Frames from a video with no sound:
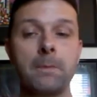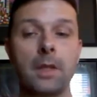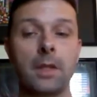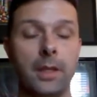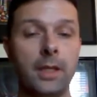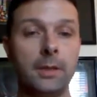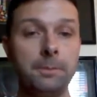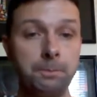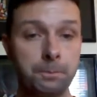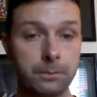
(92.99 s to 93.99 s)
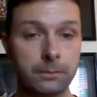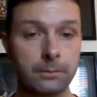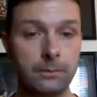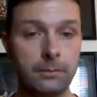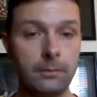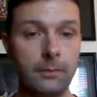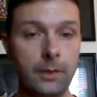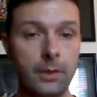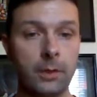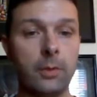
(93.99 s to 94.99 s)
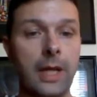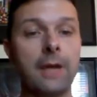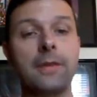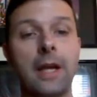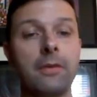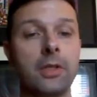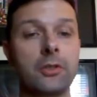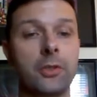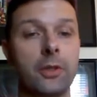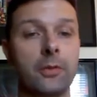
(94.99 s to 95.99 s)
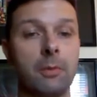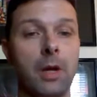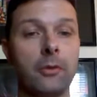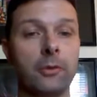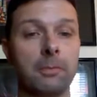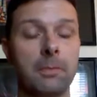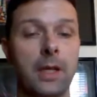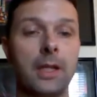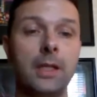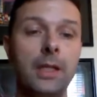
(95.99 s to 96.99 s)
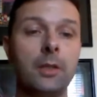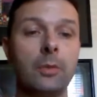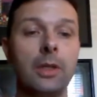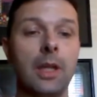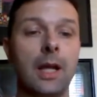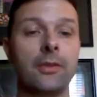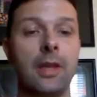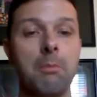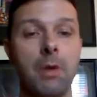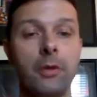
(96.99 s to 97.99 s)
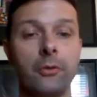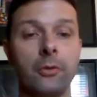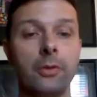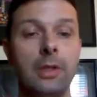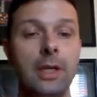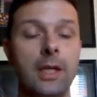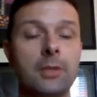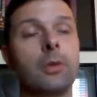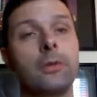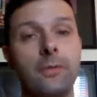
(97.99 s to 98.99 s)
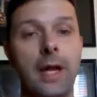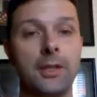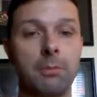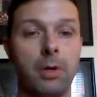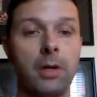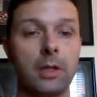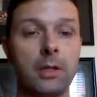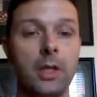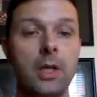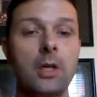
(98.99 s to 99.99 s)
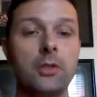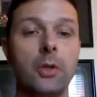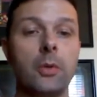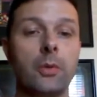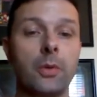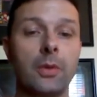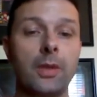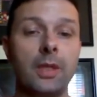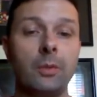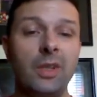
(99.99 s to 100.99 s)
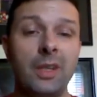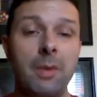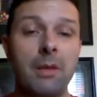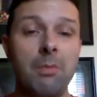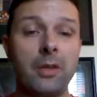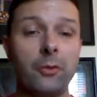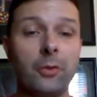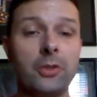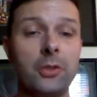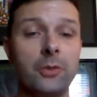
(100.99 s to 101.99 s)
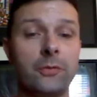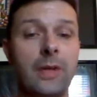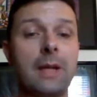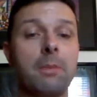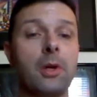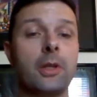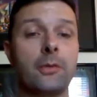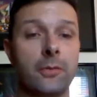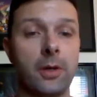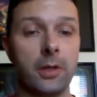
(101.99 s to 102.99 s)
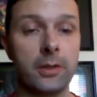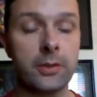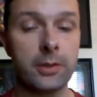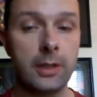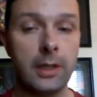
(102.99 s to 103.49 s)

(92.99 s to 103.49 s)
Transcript: Then we have to have a concern for muscle. And you need to realize that muscle is where fat's burned. So think really about muscle as your fat-burning furnace.